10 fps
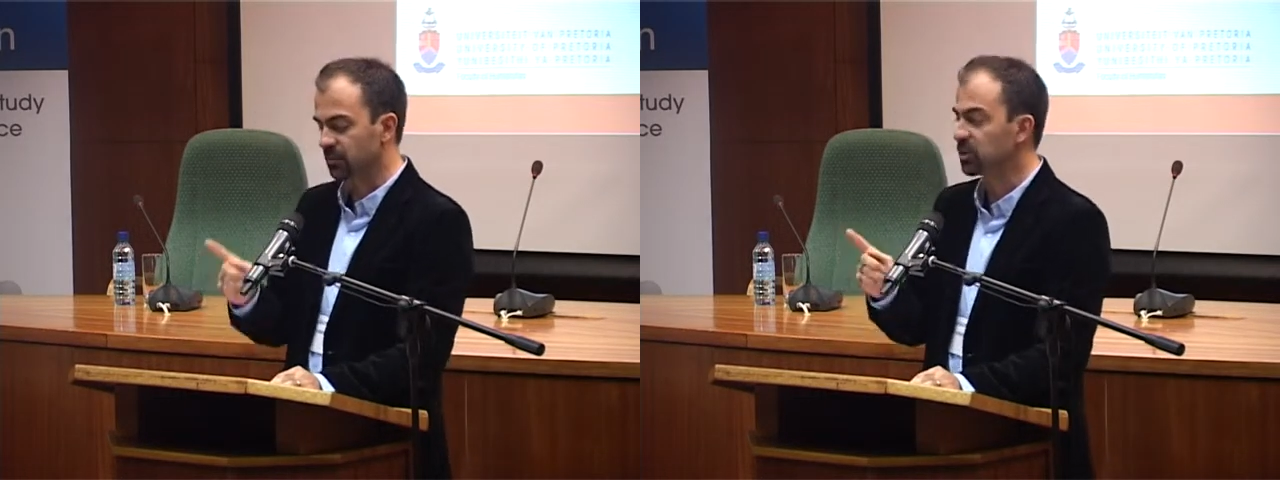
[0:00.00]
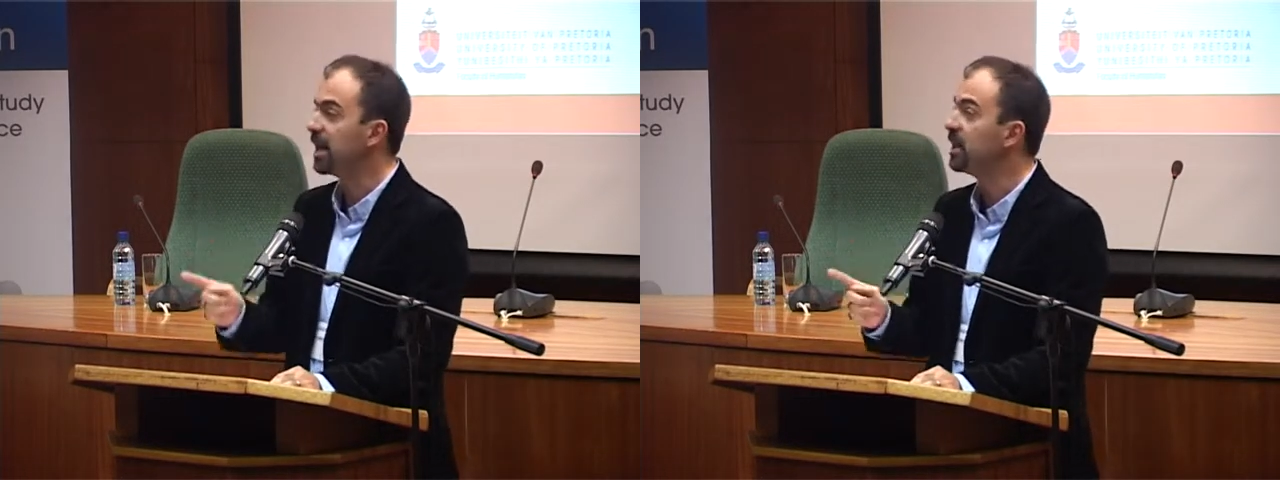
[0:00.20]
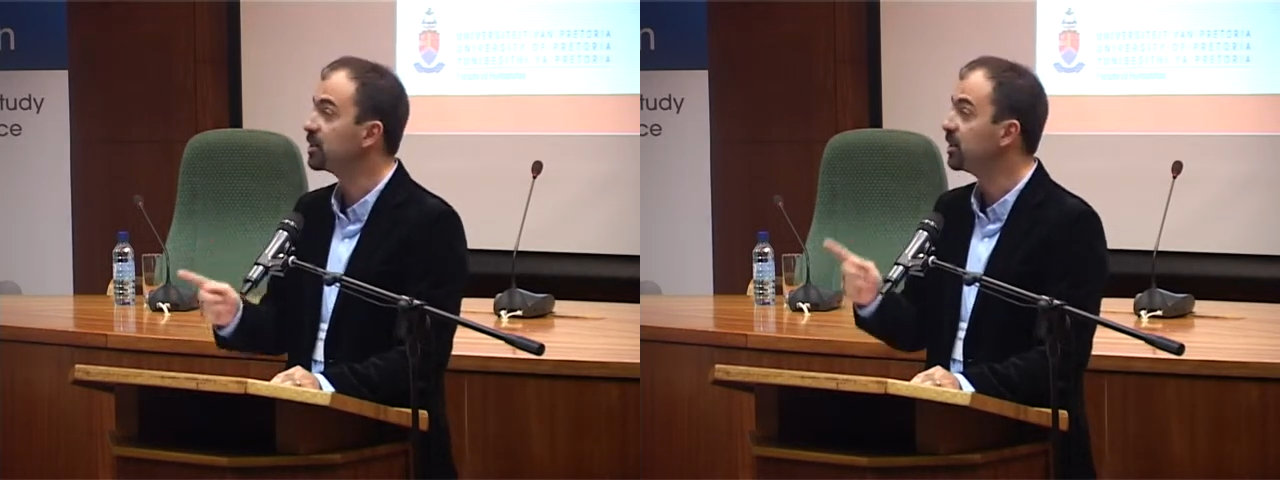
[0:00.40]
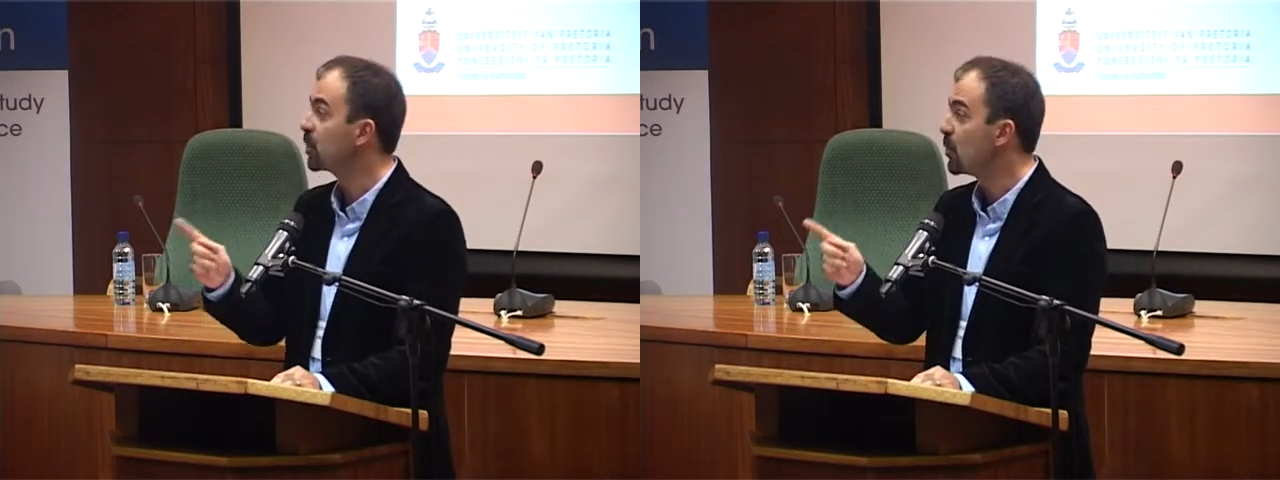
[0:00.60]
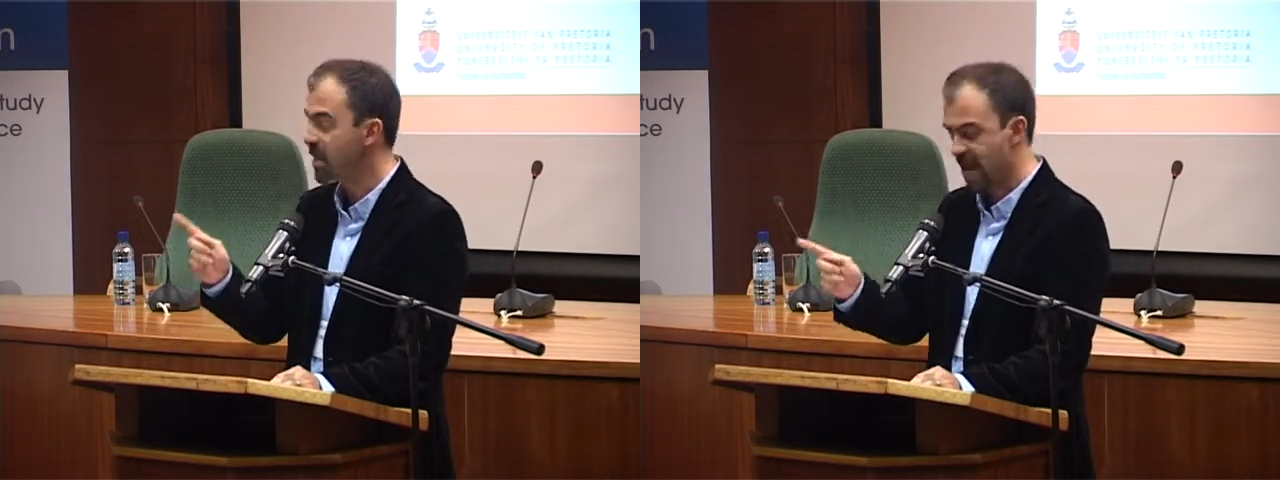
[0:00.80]
of change
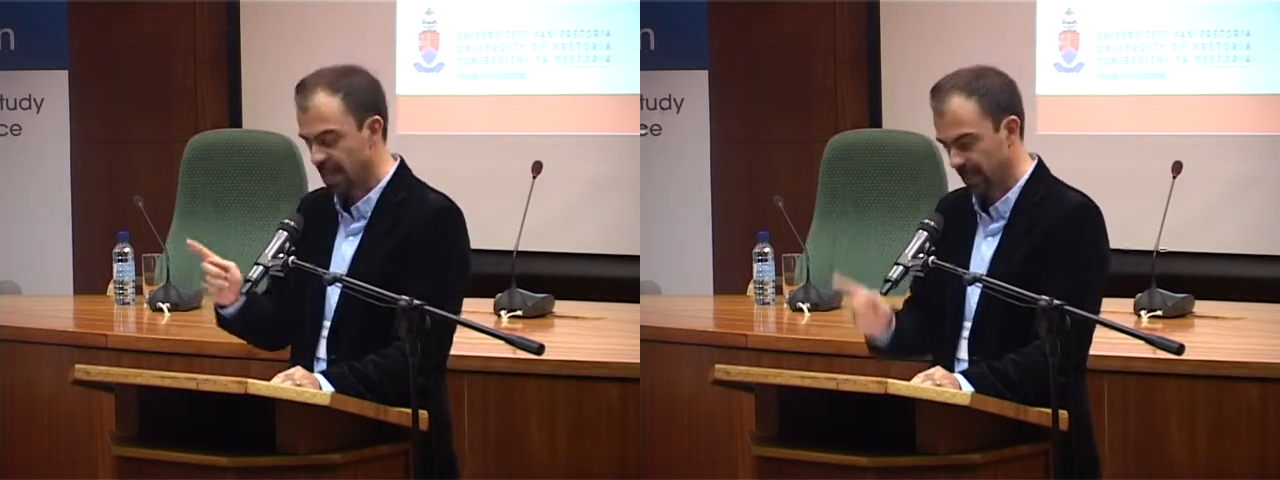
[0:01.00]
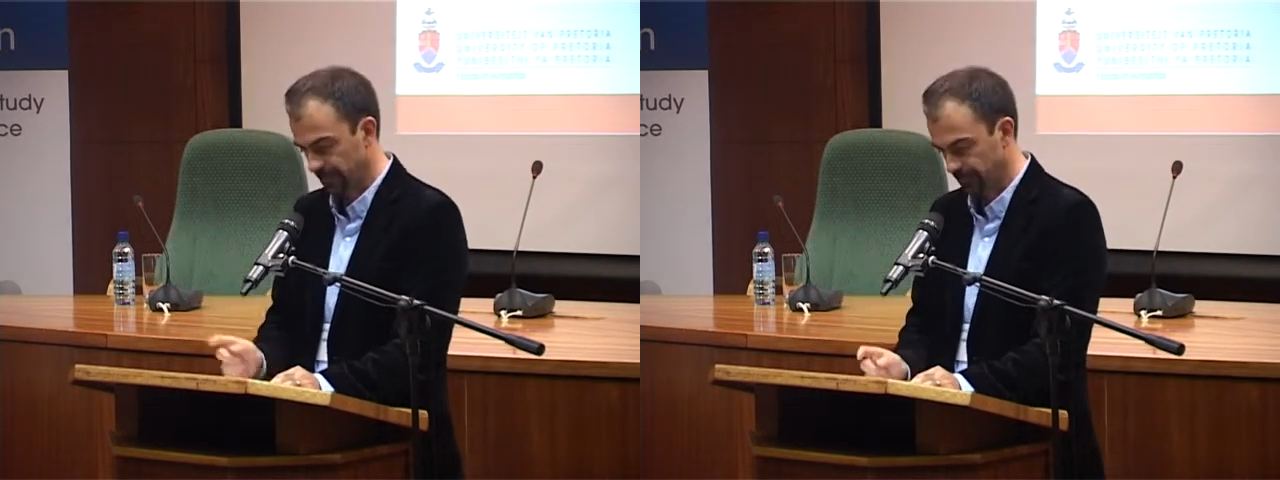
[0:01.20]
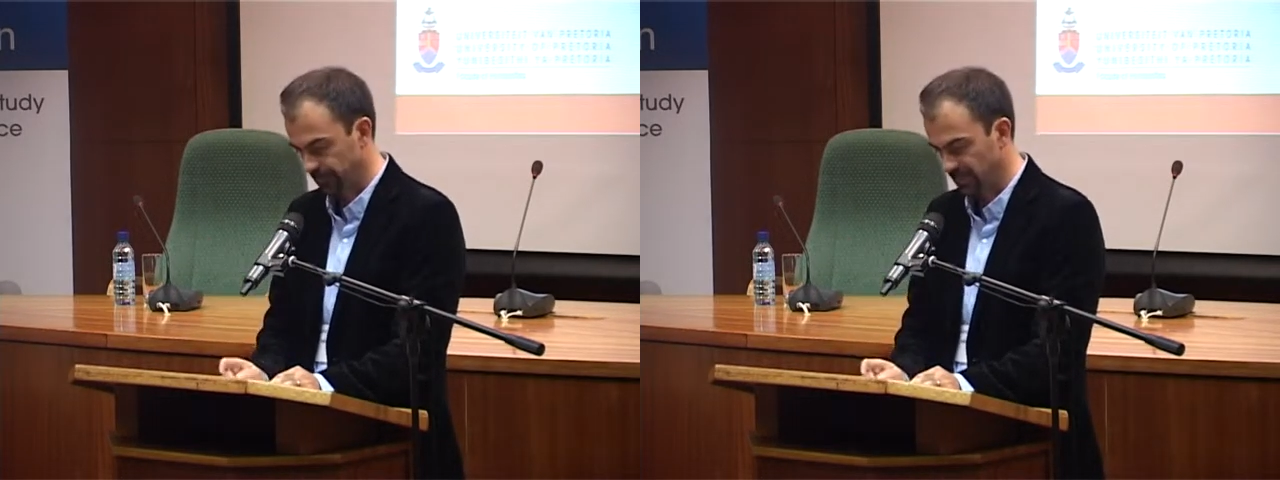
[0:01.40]
into reality.